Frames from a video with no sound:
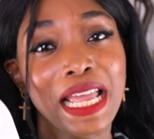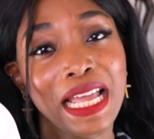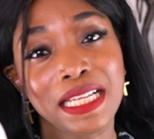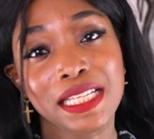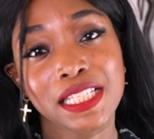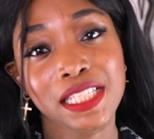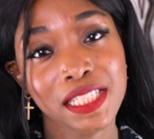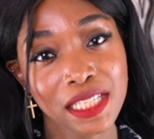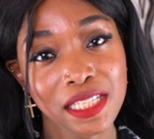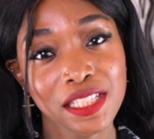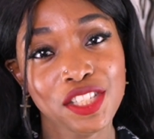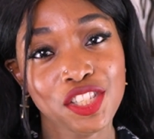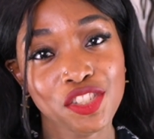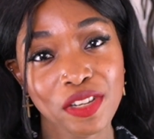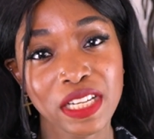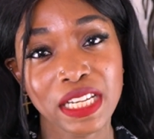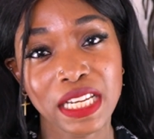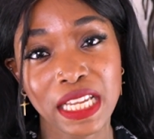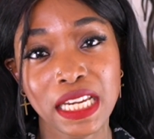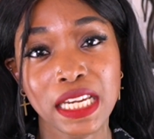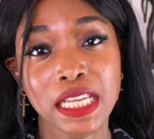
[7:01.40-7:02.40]
and
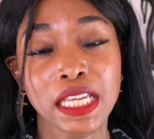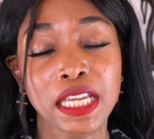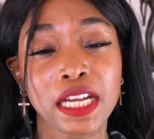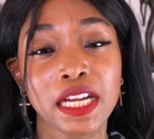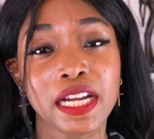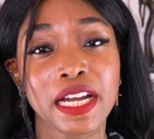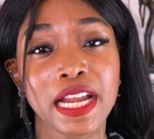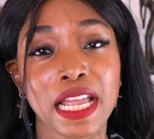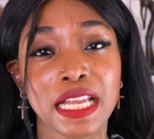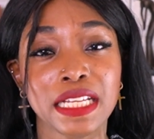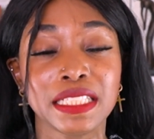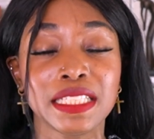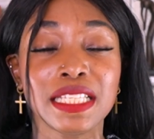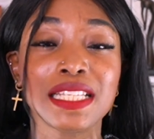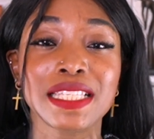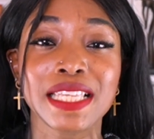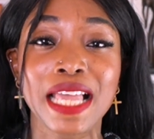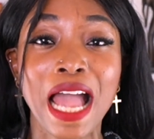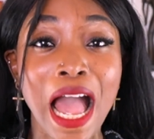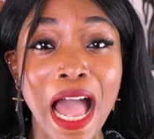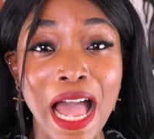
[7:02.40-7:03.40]
sunscreen in here, and
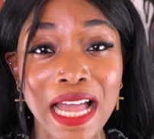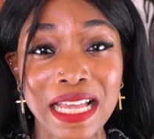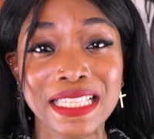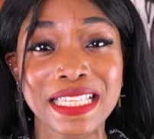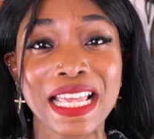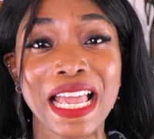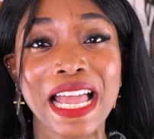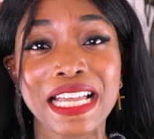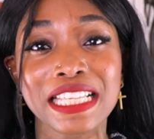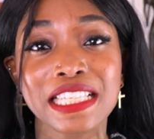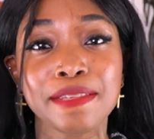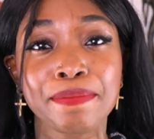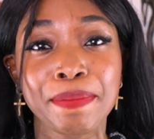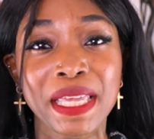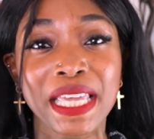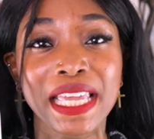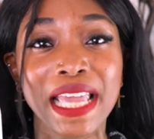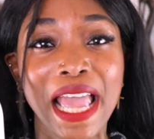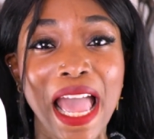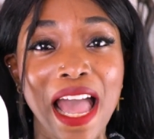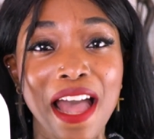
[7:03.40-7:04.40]
this has
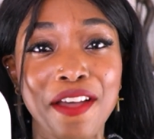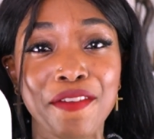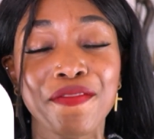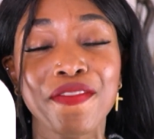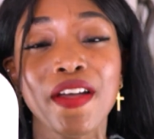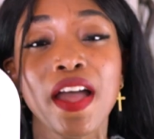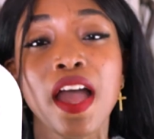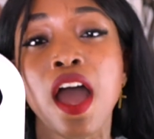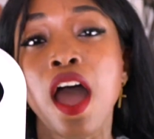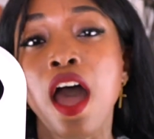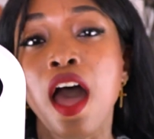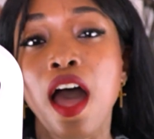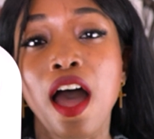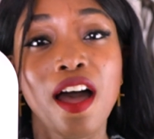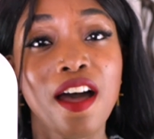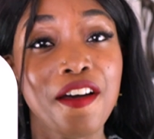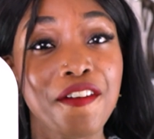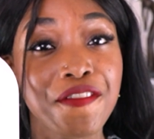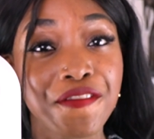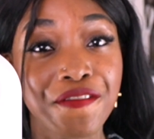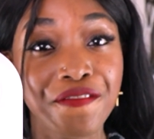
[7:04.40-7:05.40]
SPF
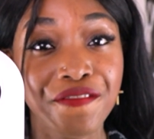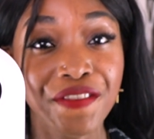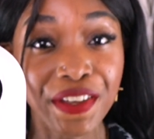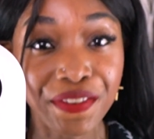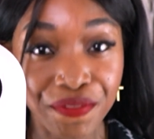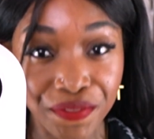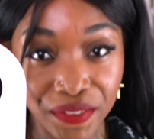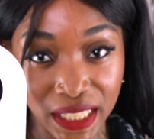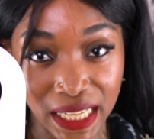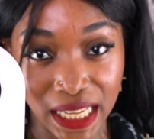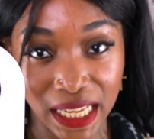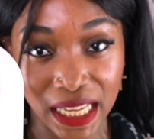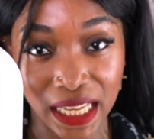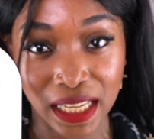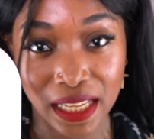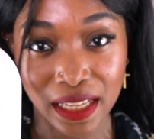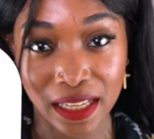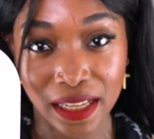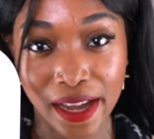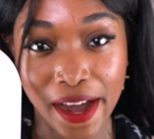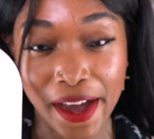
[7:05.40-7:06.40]
of 50.
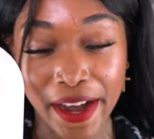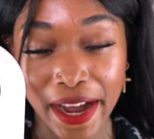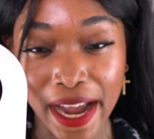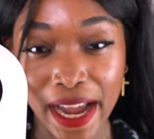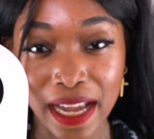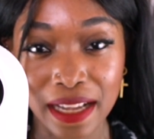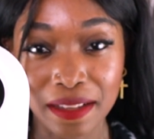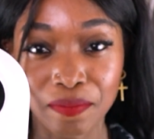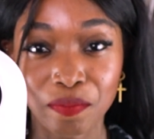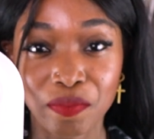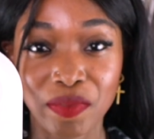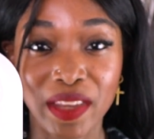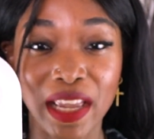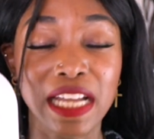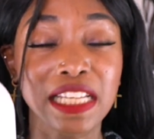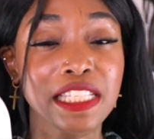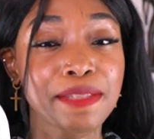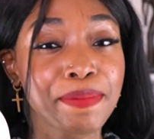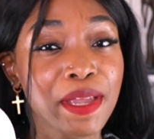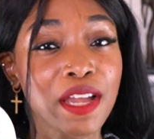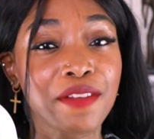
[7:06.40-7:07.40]
Okay,
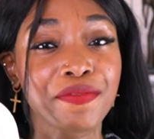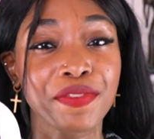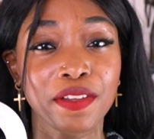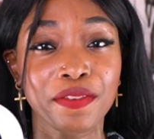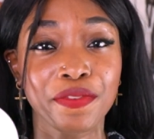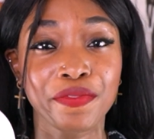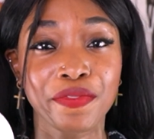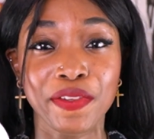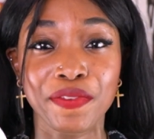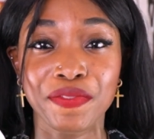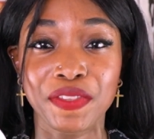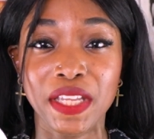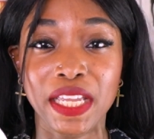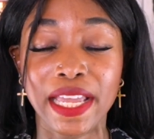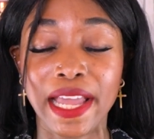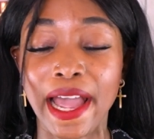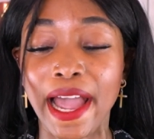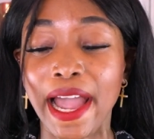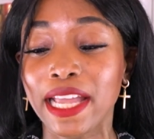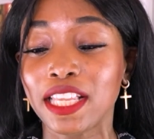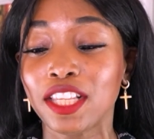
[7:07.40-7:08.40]
SPF of
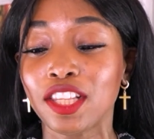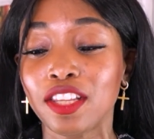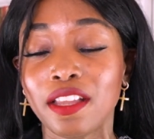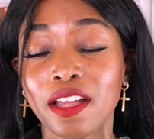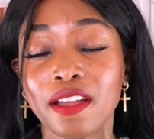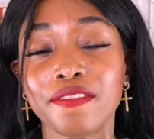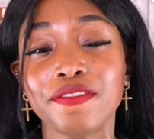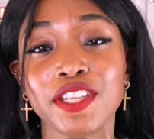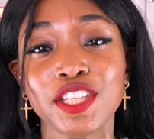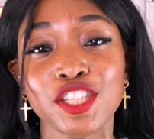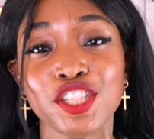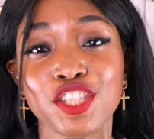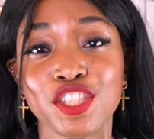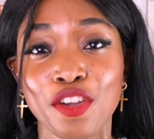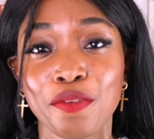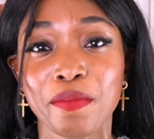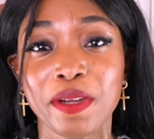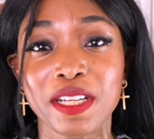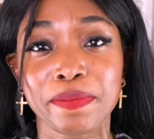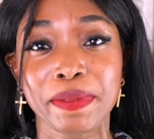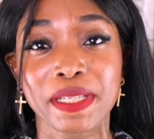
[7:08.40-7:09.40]
50. I love this
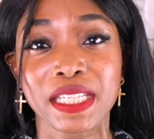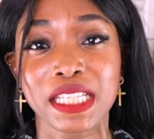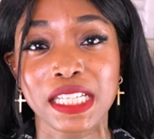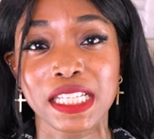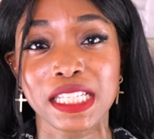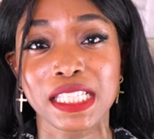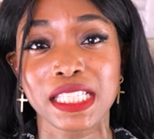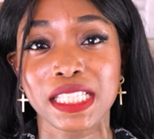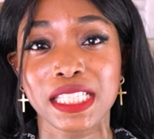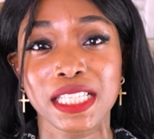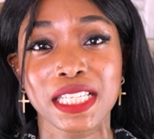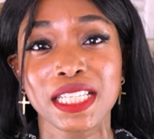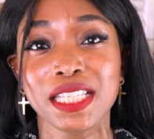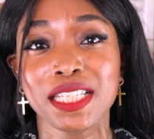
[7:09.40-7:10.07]
so much because,